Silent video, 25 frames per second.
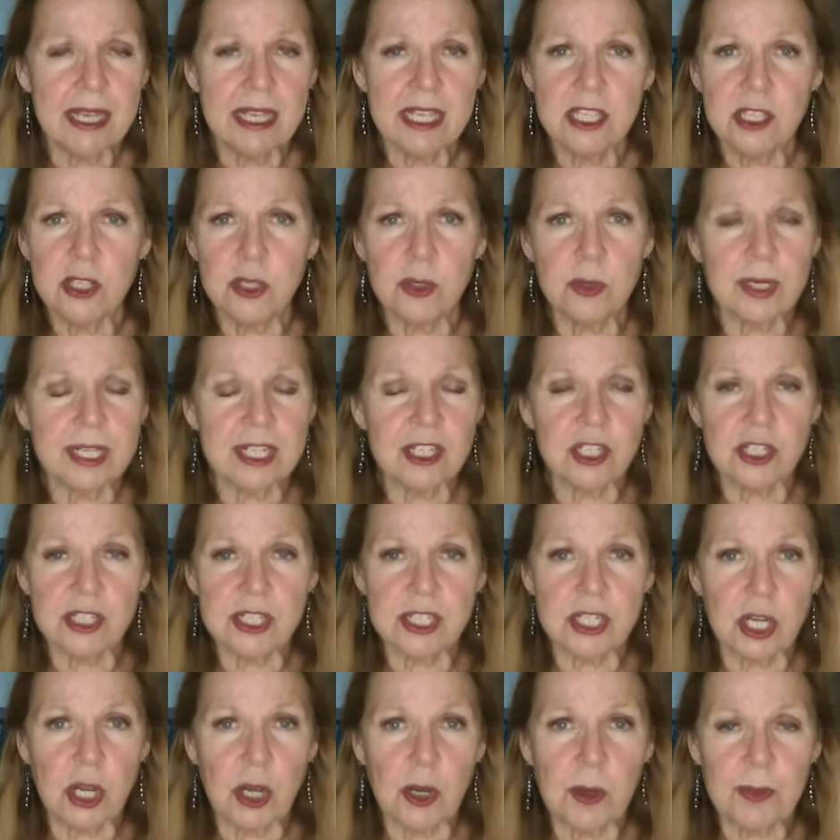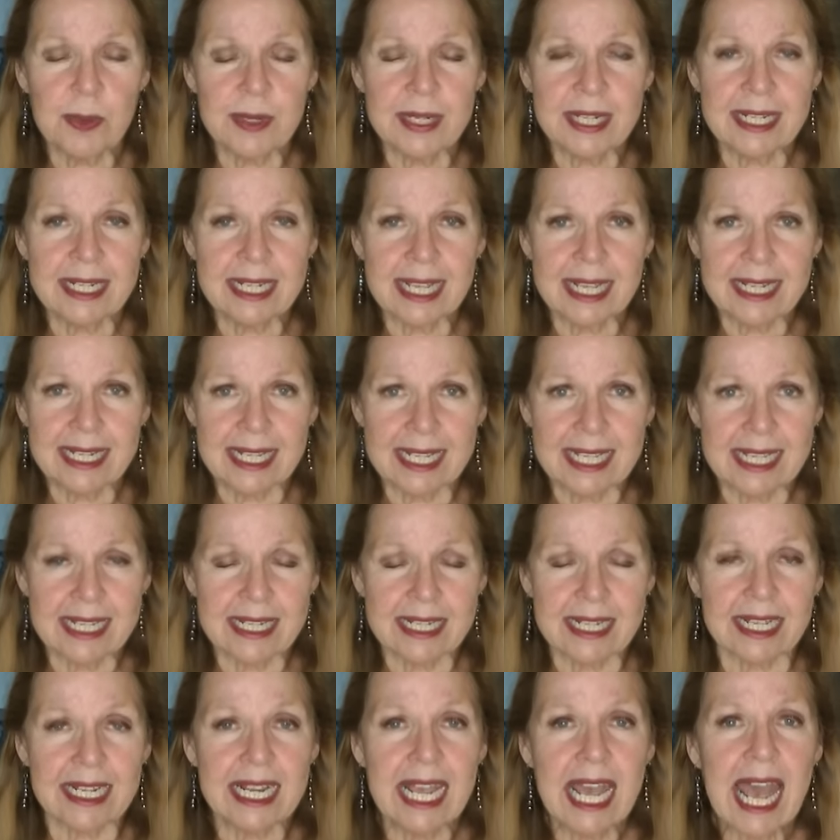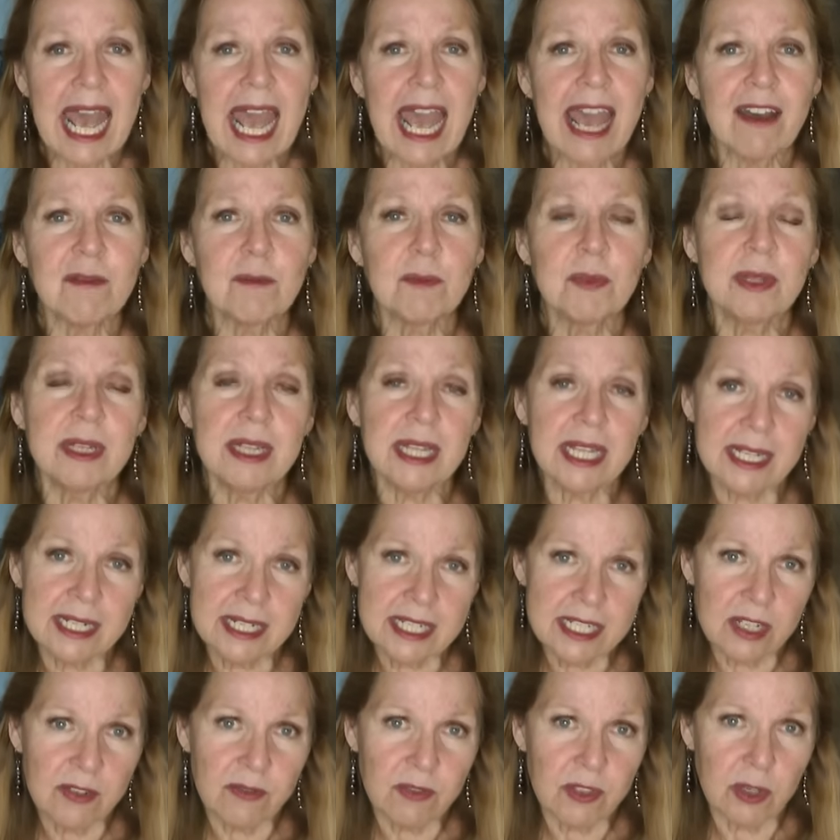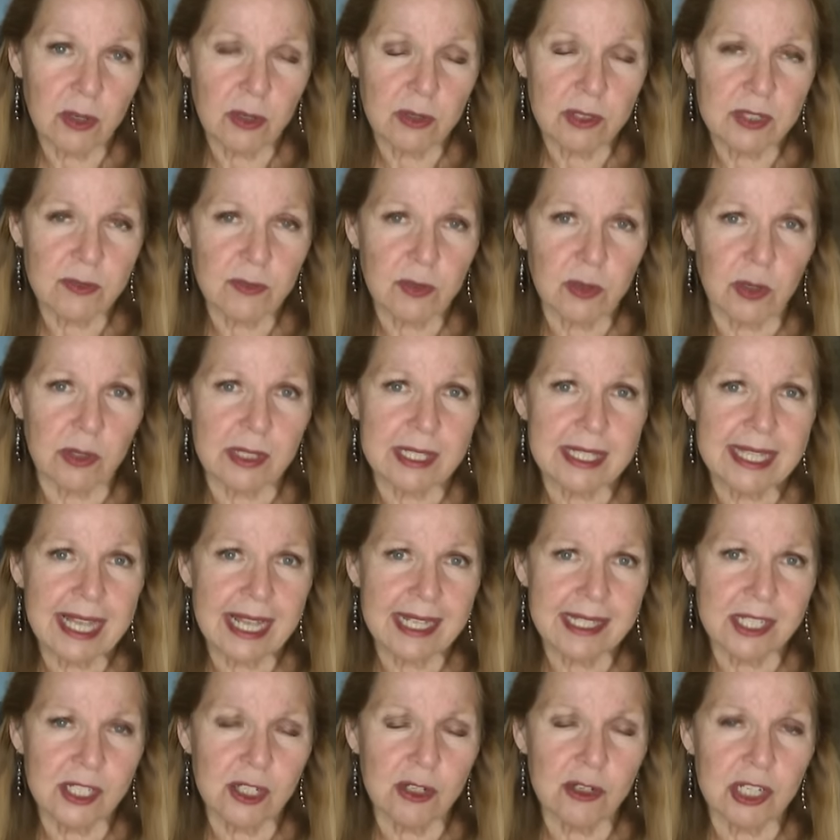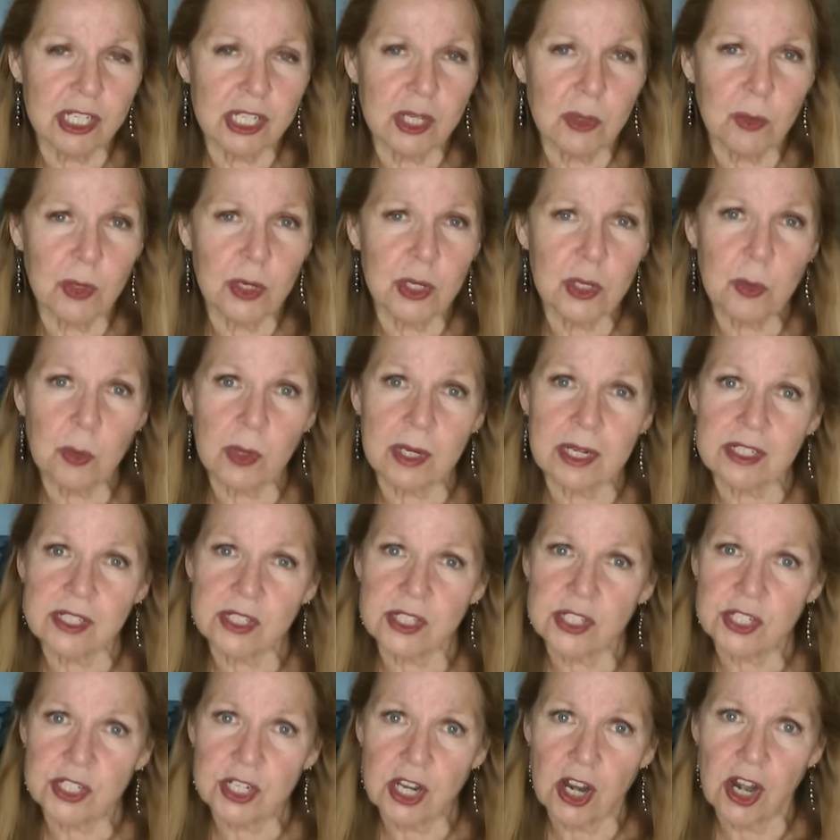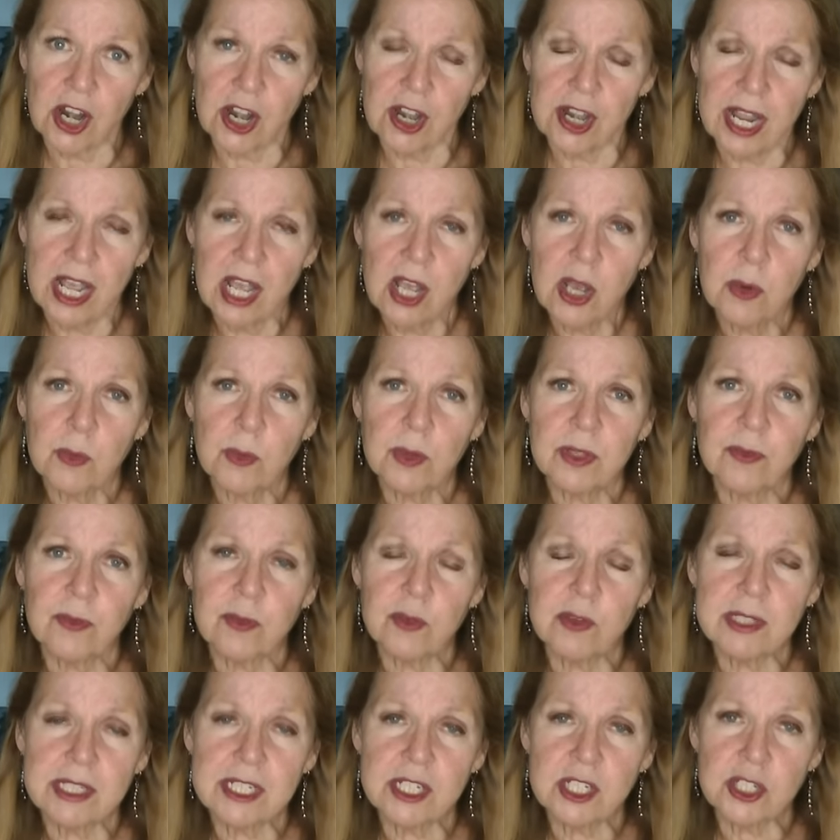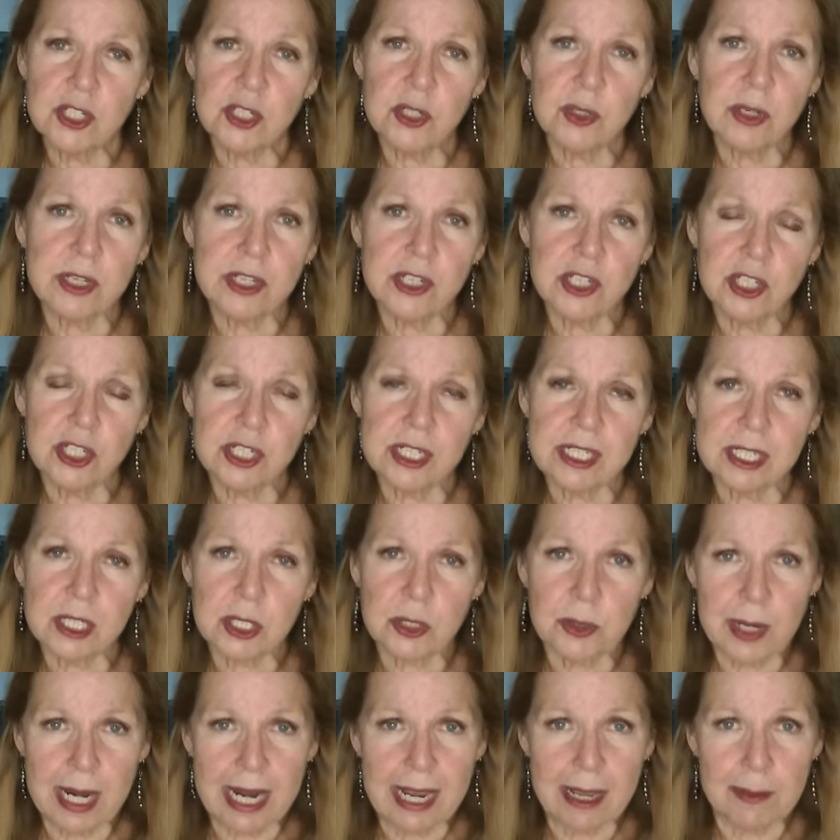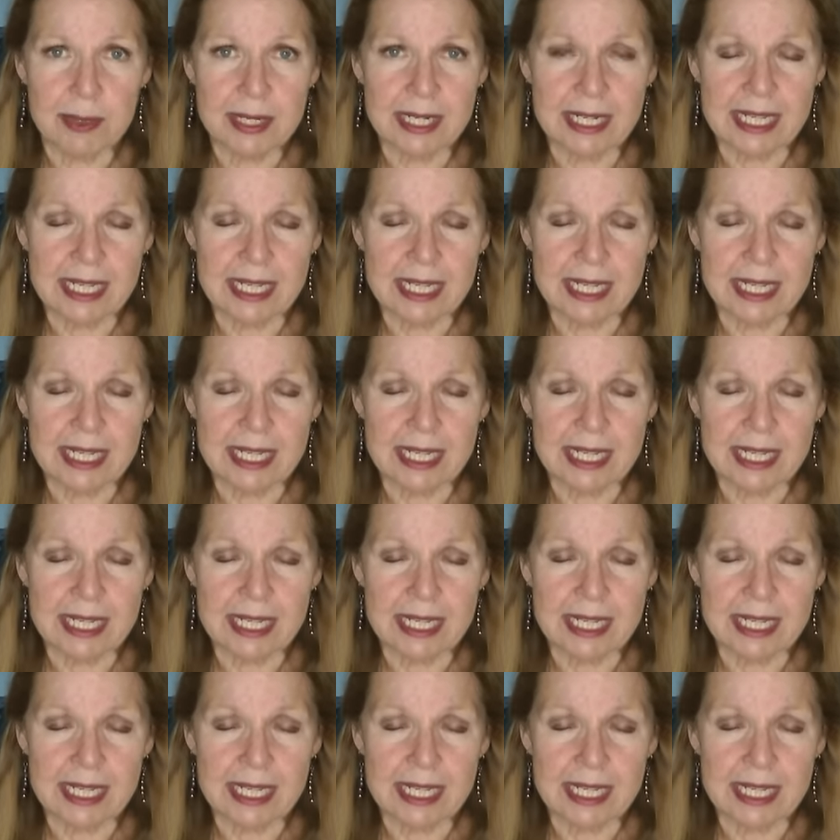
You can just open it and eat it. Have plenty of those foods. That's usually where you want to start, with foods that you could just grab and